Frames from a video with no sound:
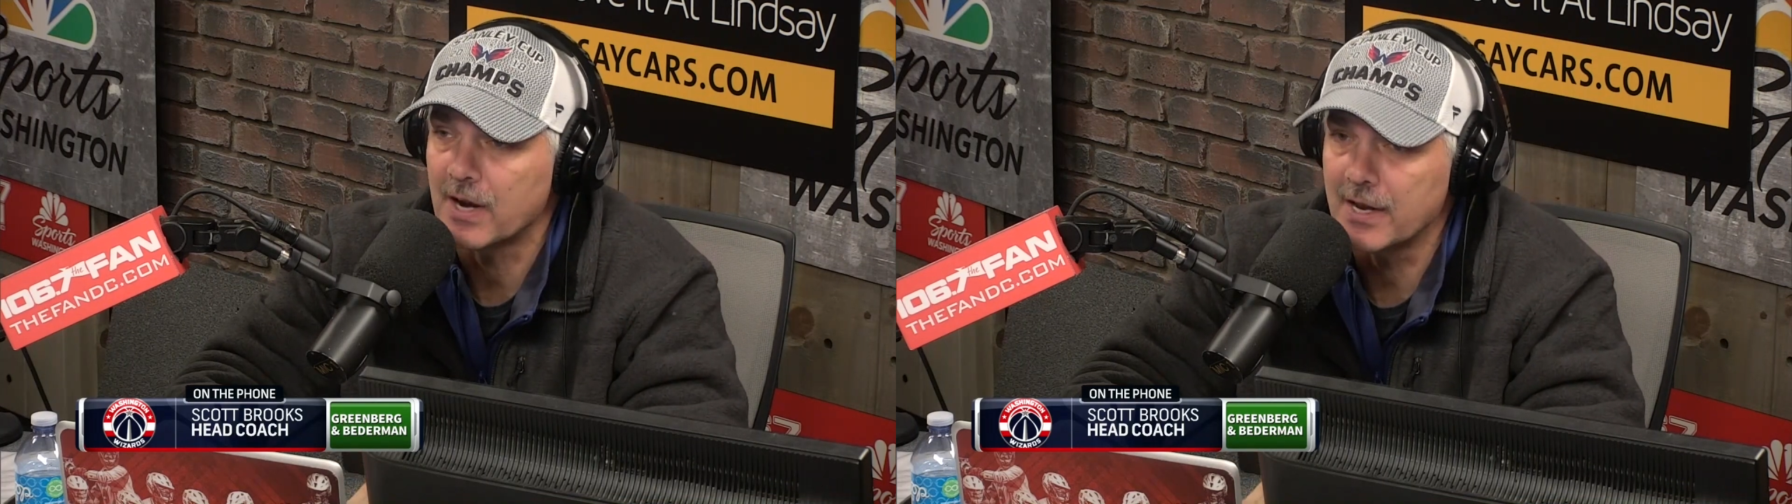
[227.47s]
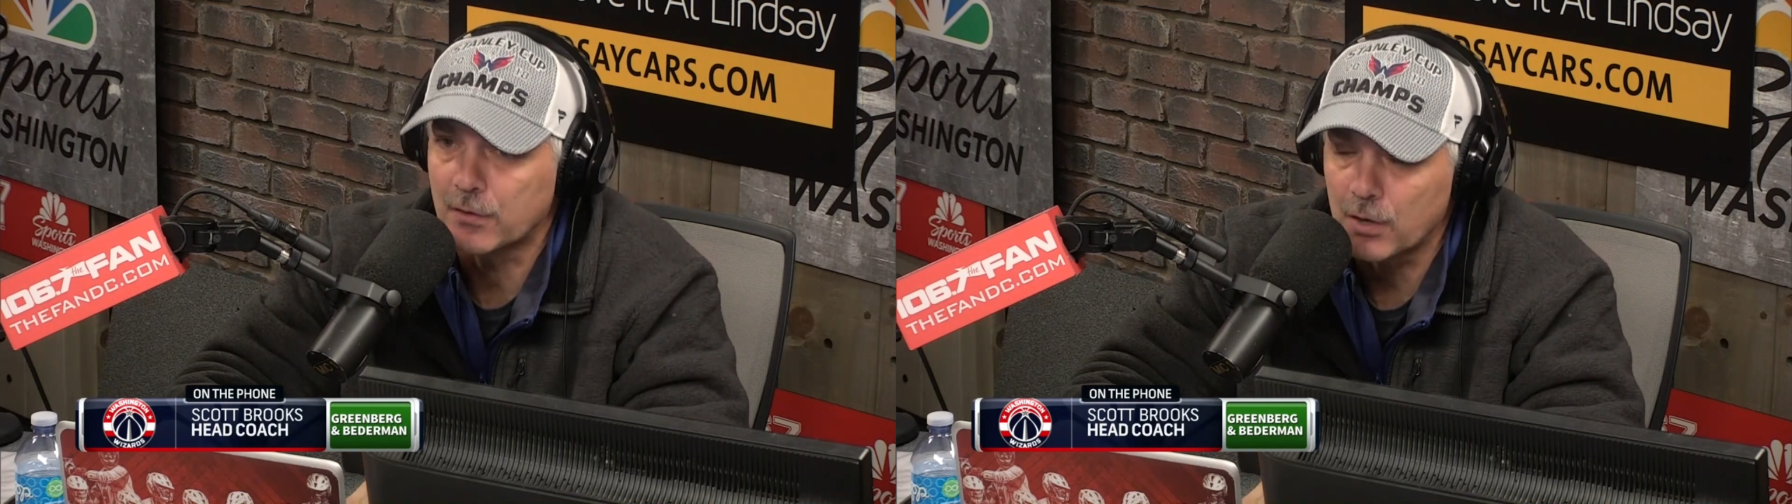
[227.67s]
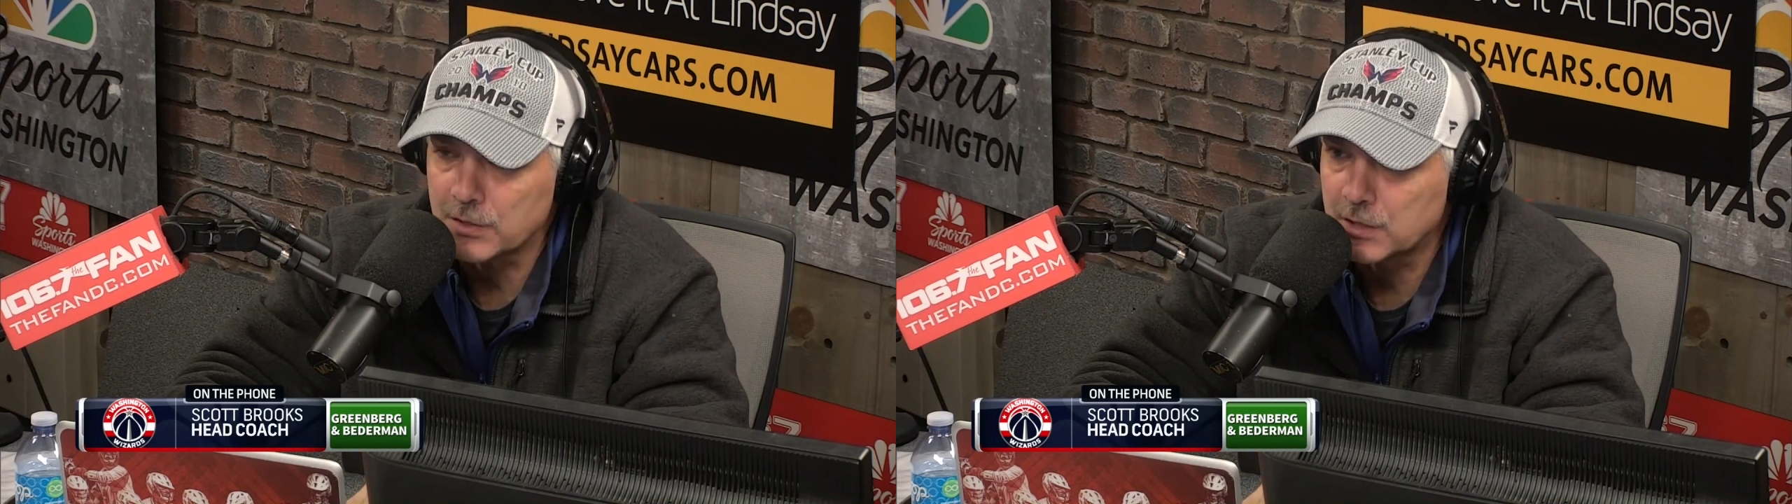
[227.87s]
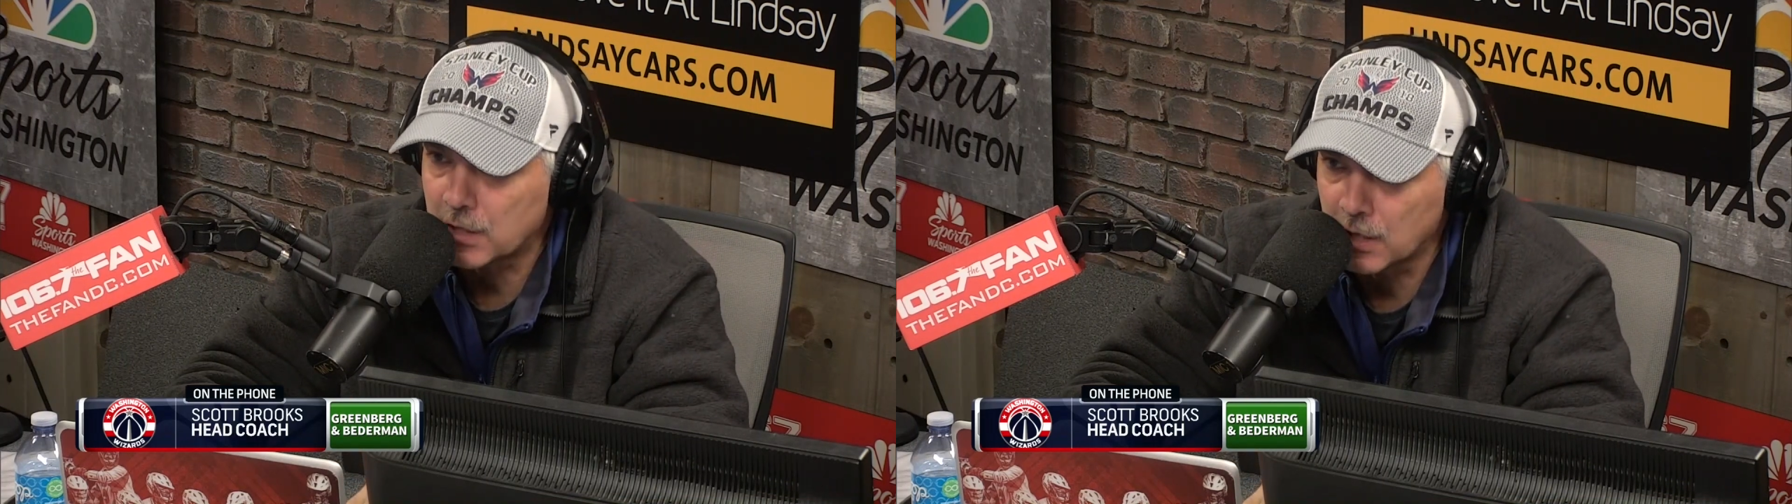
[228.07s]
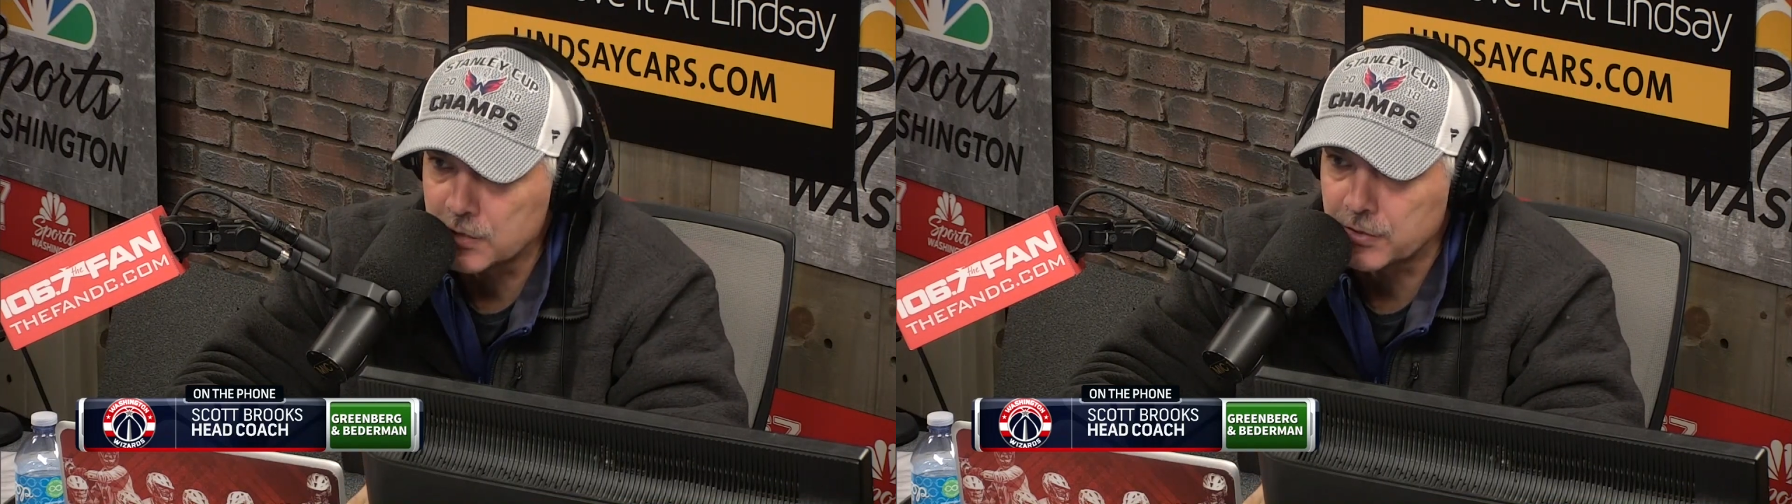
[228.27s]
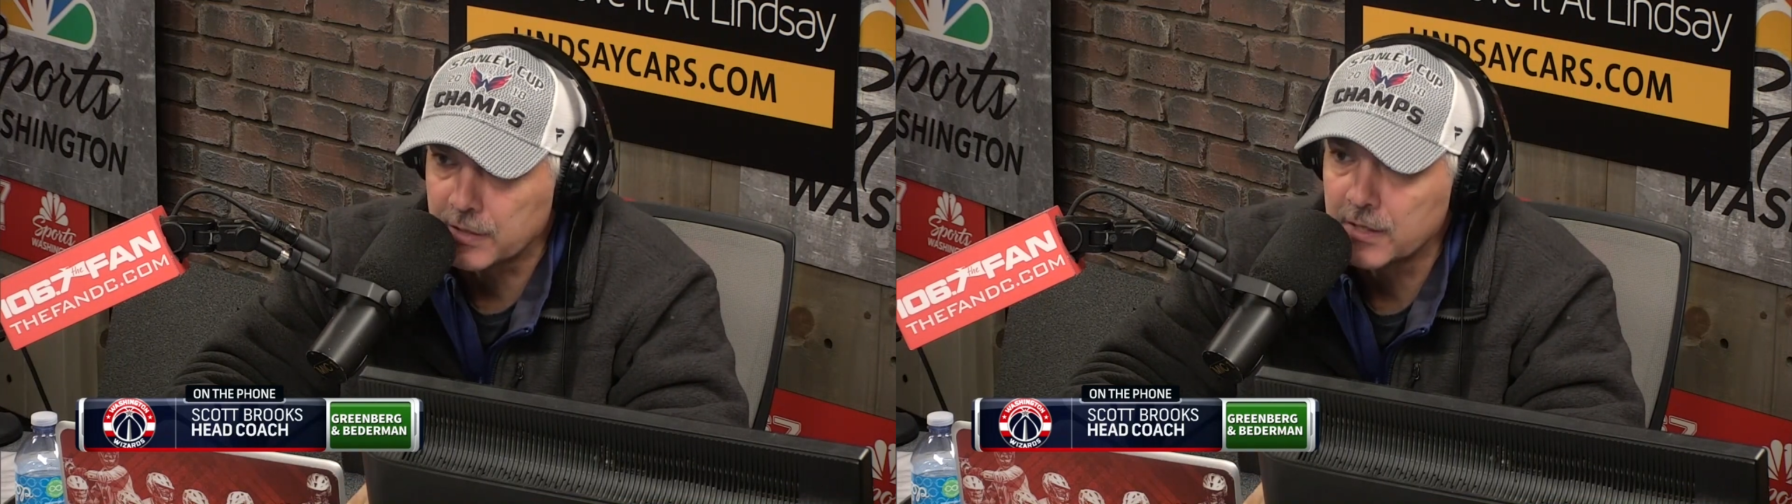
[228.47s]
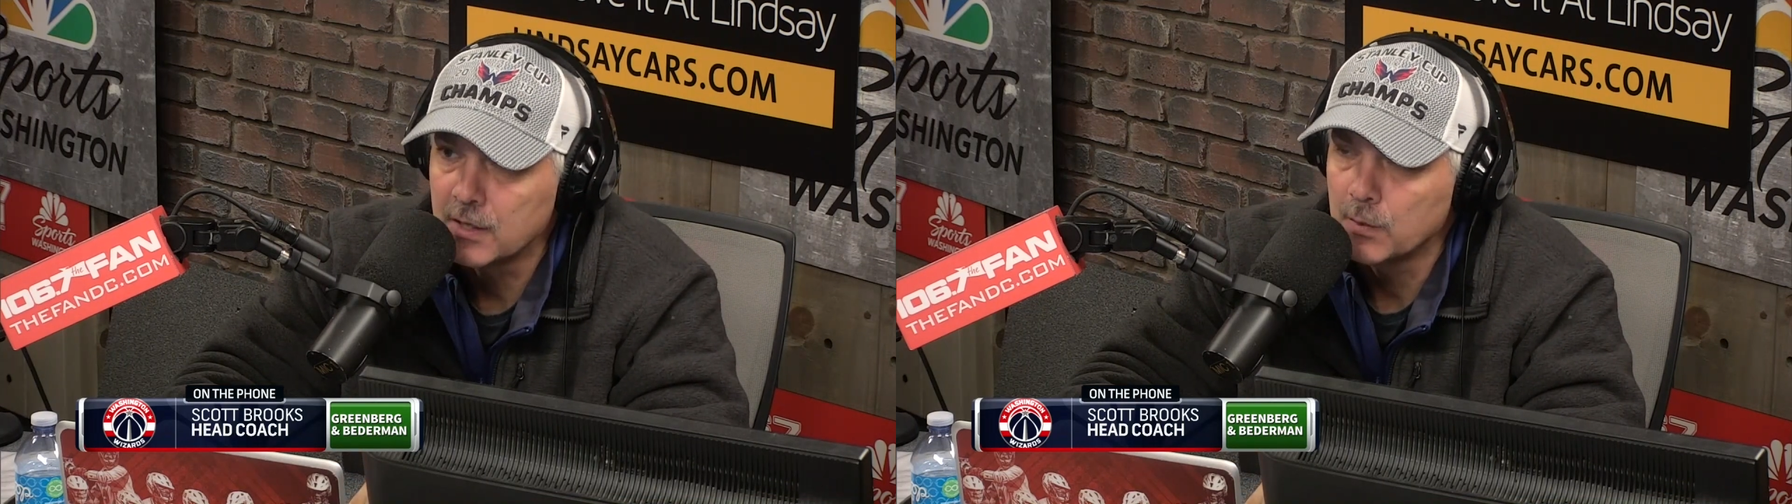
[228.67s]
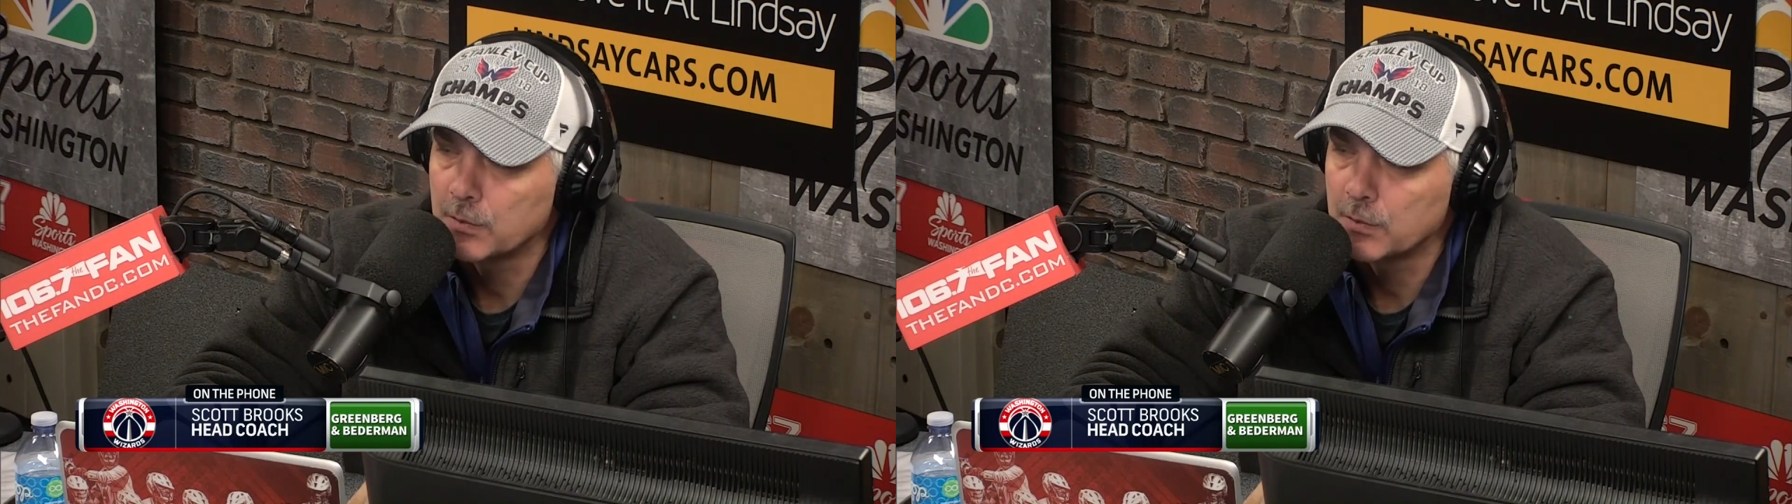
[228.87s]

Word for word: right, across the country